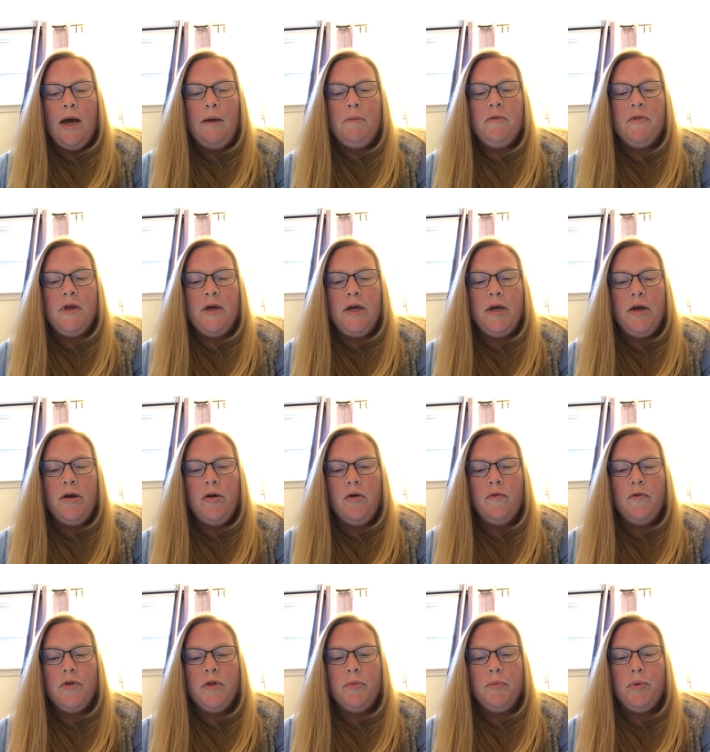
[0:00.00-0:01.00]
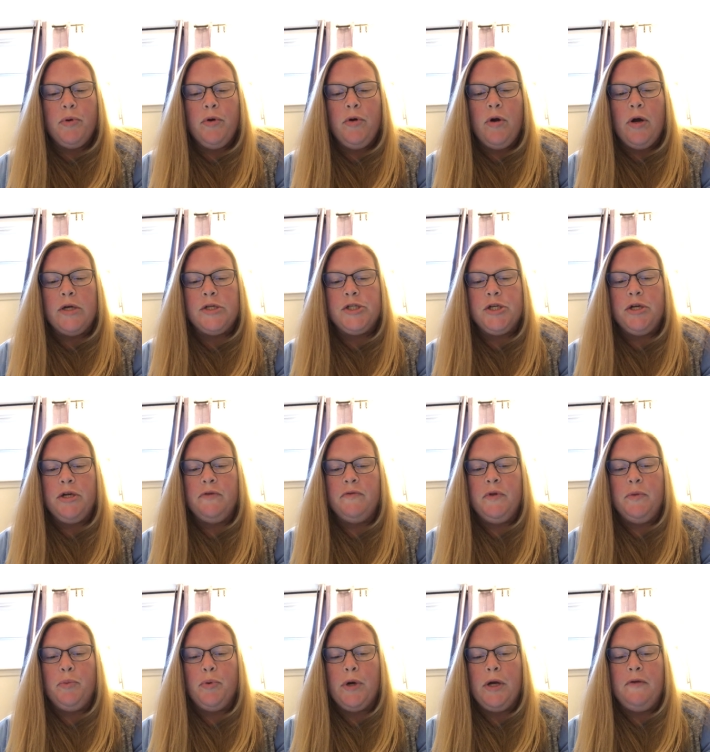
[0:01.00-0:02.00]
I'm thinking over the progression
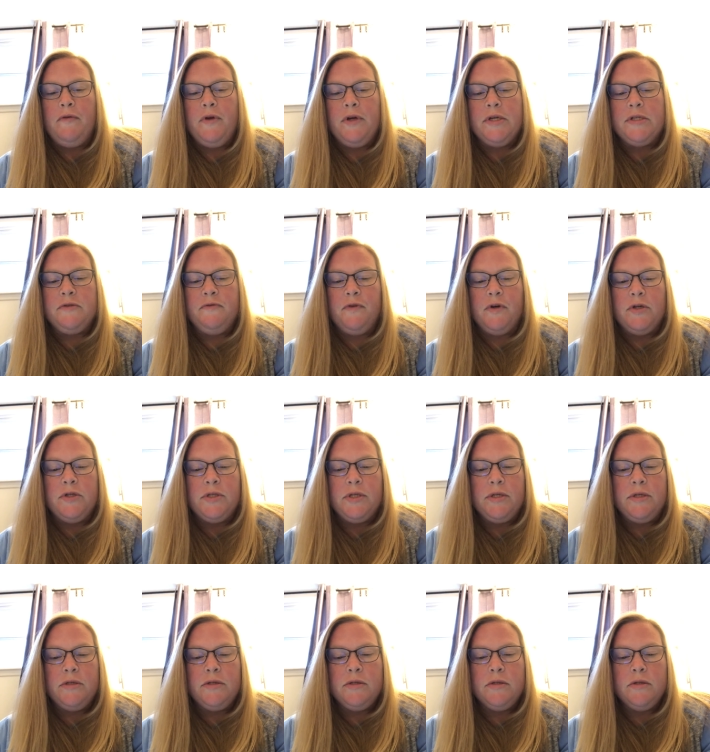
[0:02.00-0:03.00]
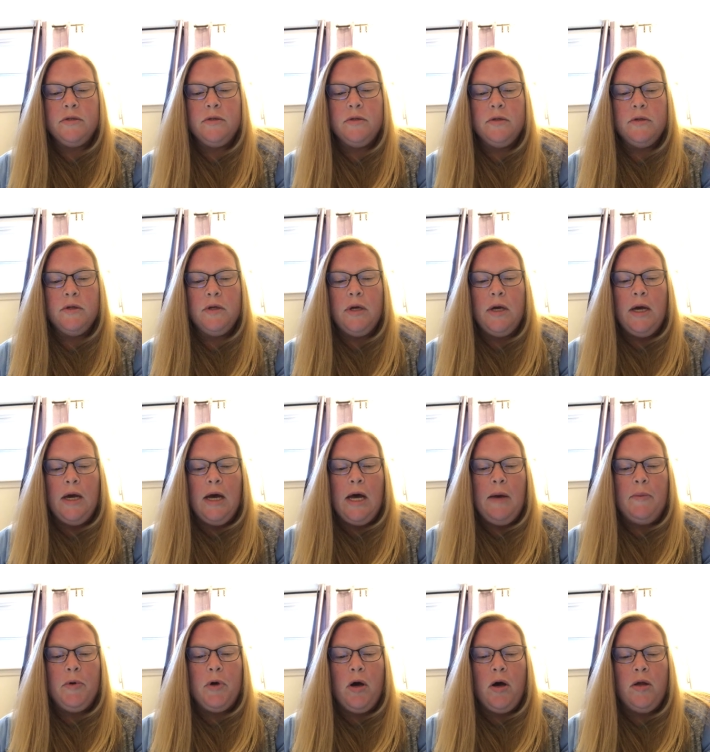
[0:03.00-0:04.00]
of the previous verses.
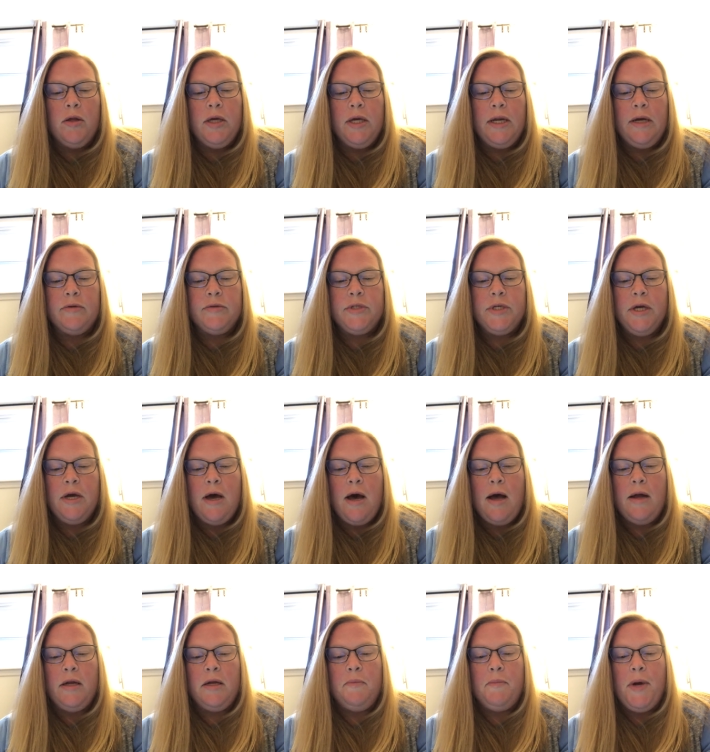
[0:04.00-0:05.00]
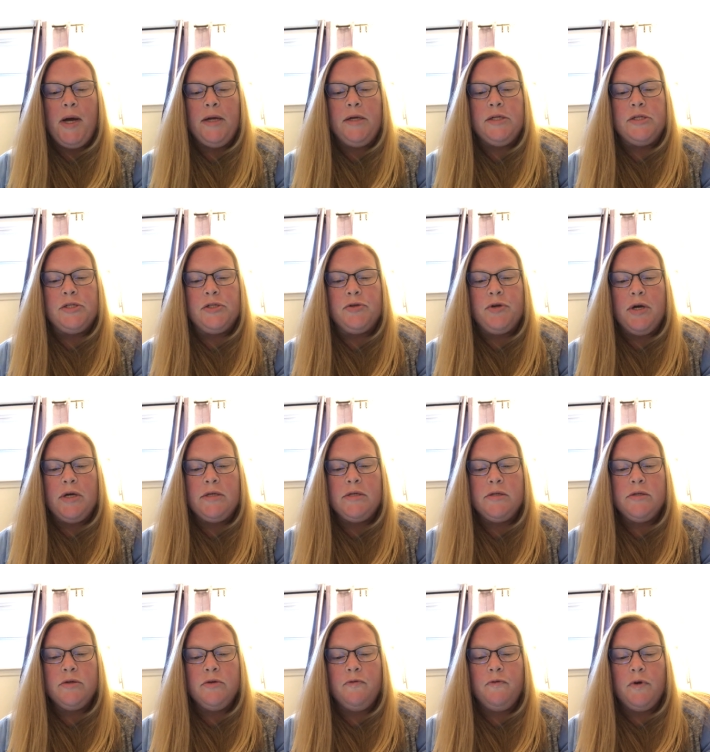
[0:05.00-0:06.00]
I'm calling out to God in my
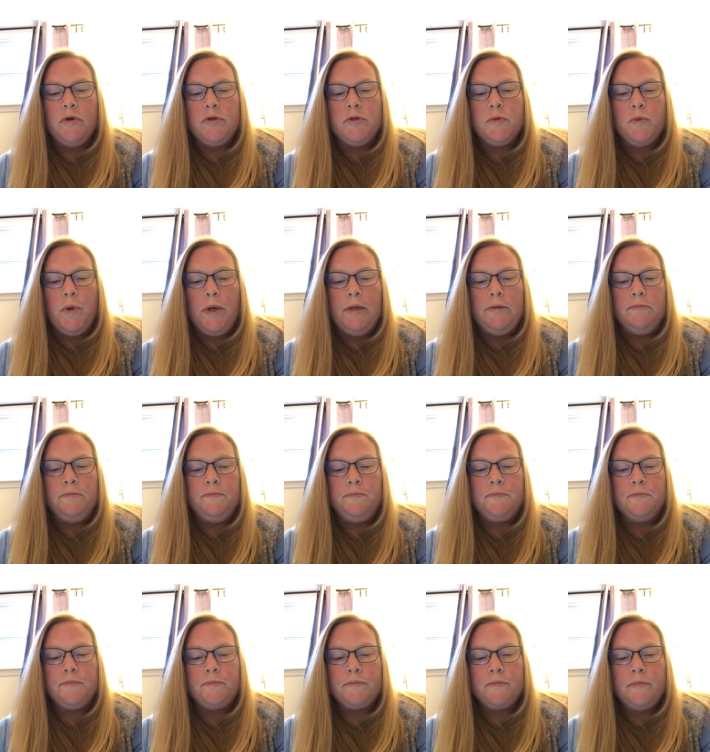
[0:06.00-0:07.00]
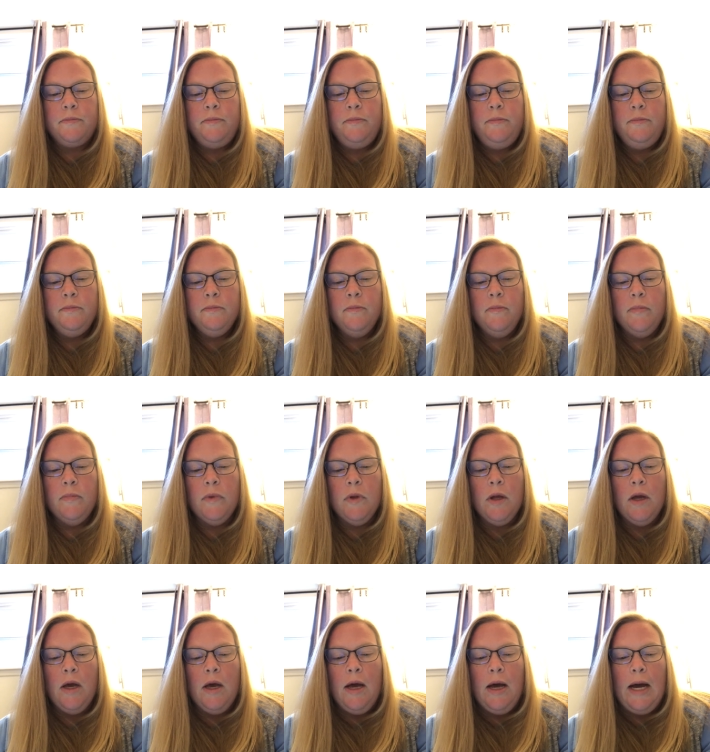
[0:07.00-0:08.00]
distress, verse one.
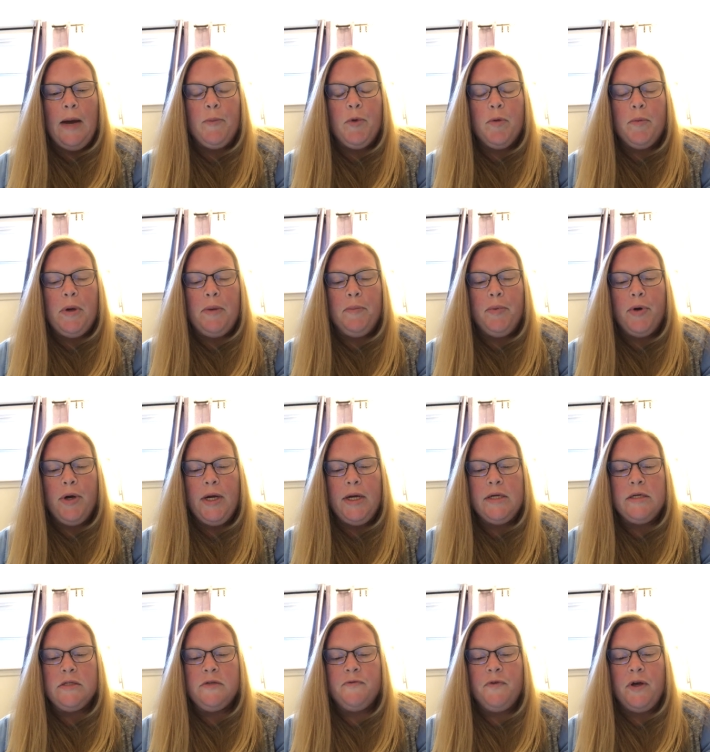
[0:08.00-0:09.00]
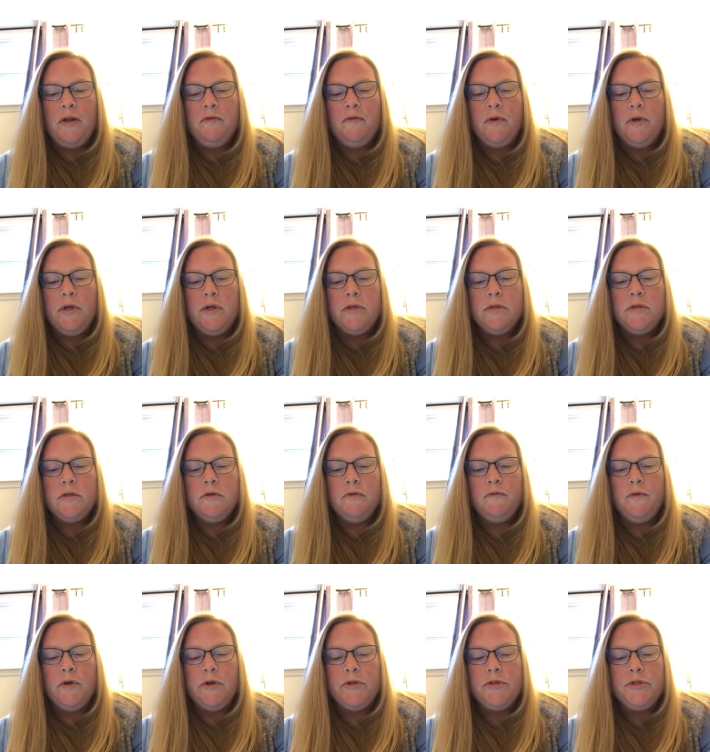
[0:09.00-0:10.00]
I'm remembering his faithfulness,
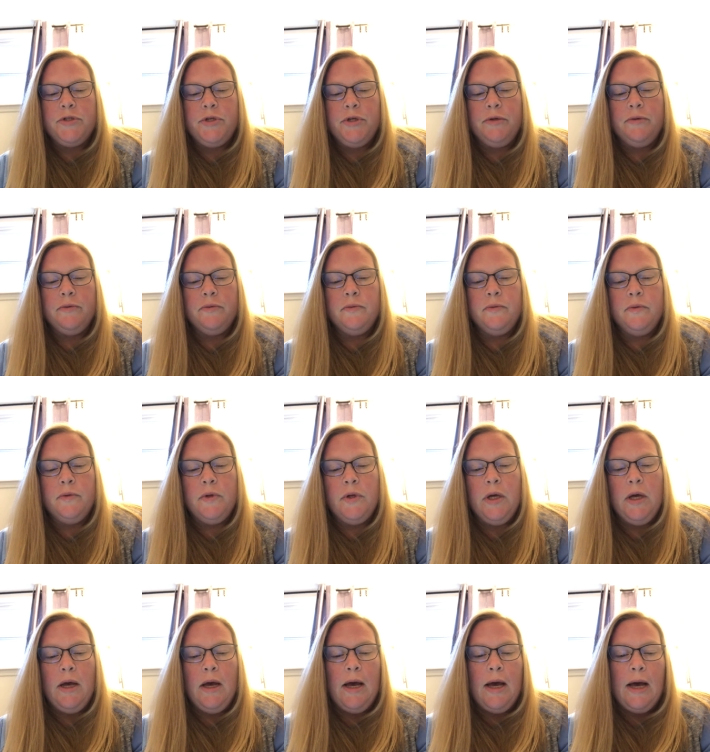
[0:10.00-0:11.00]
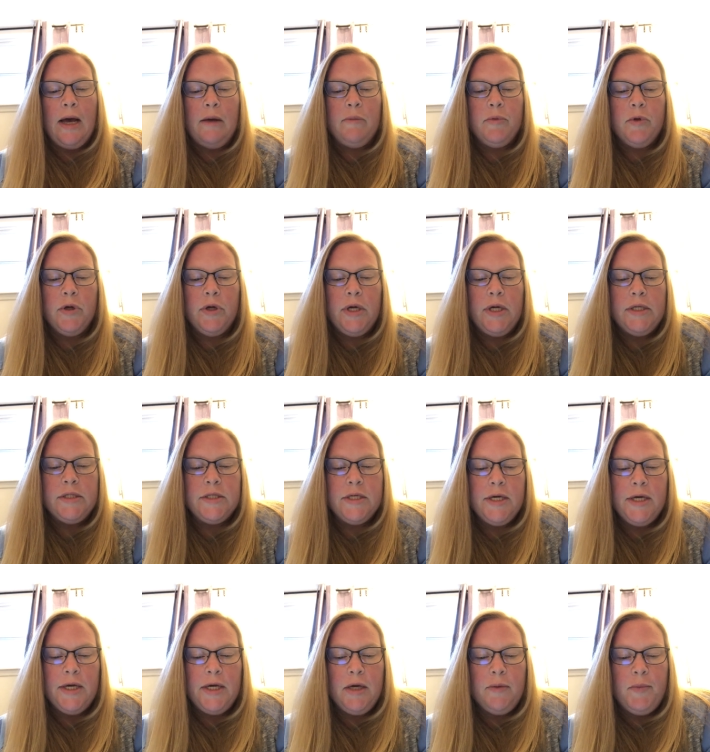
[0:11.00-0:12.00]
verse two. I'm looking
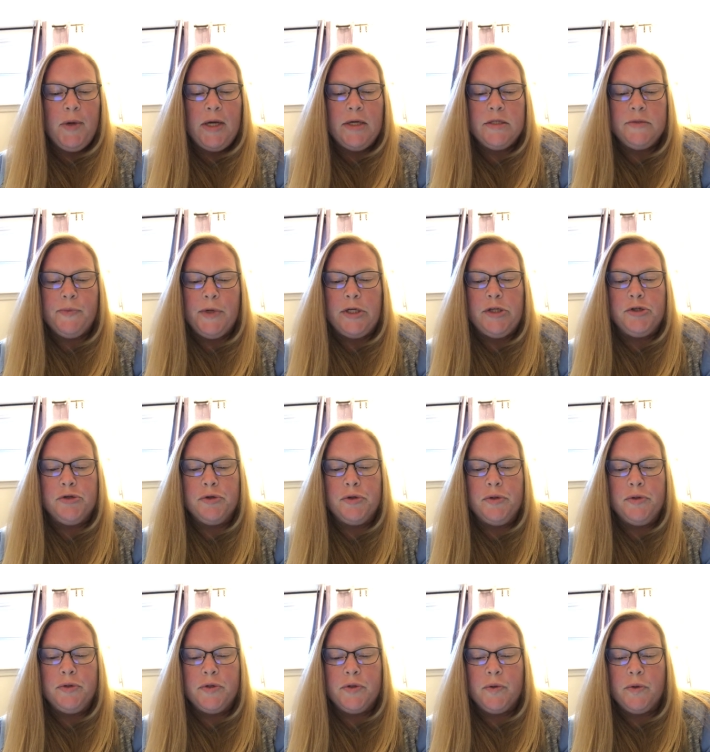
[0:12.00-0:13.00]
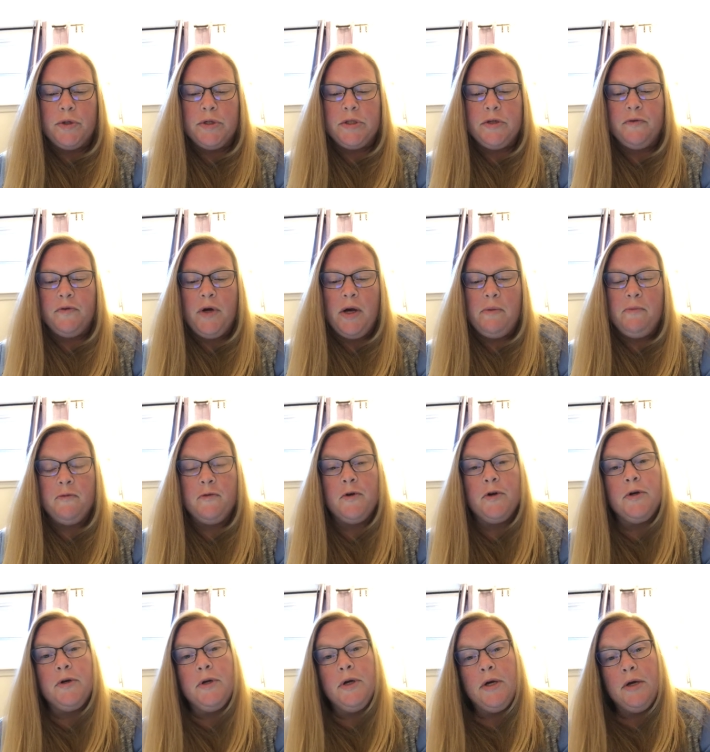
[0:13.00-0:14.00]
to him as my true source of
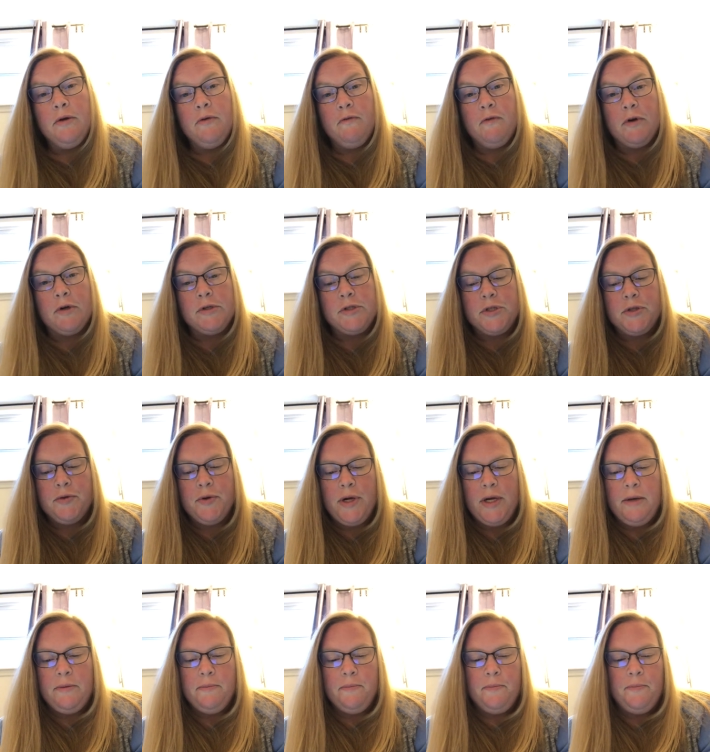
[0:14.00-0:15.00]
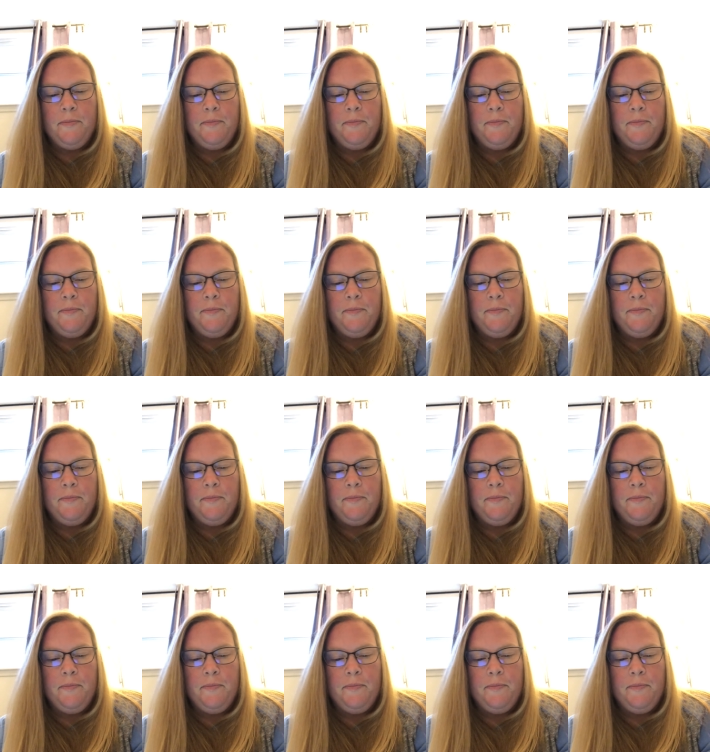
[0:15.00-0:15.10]
comfort, verse three.